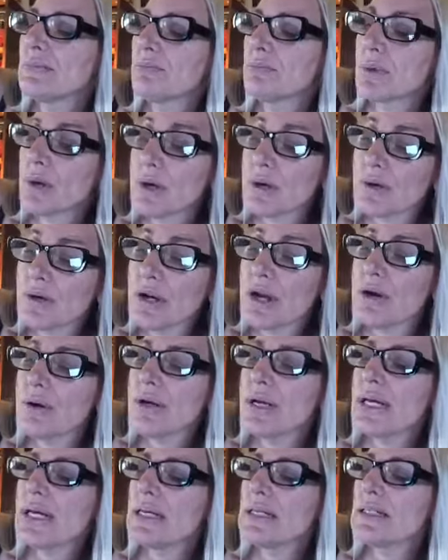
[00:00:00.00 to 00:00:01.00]
Burn
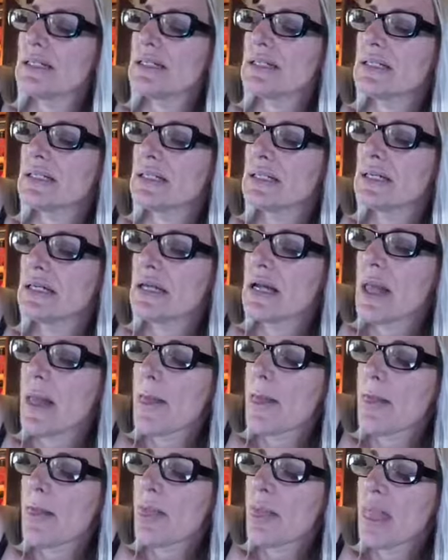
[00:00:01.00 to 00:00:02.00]
Notice,
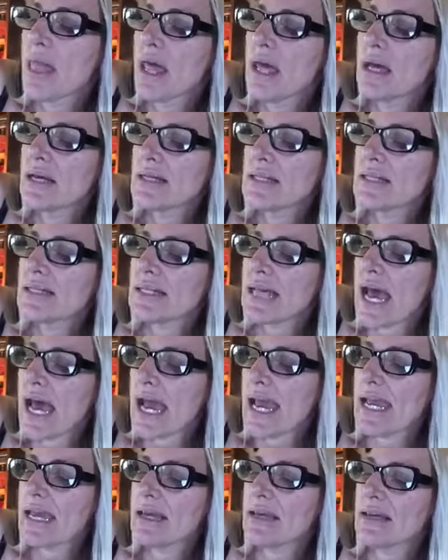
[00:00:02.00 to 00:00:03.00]

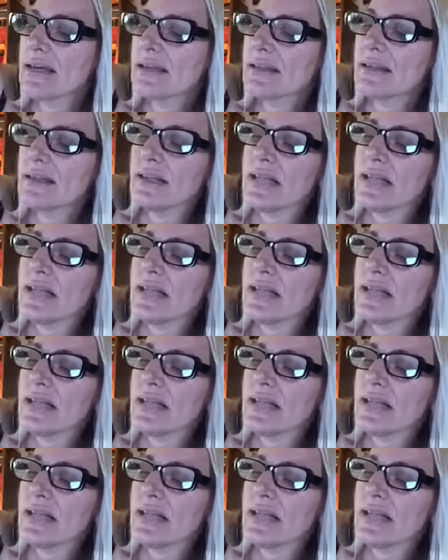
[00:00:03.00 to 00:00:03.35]
Psych, The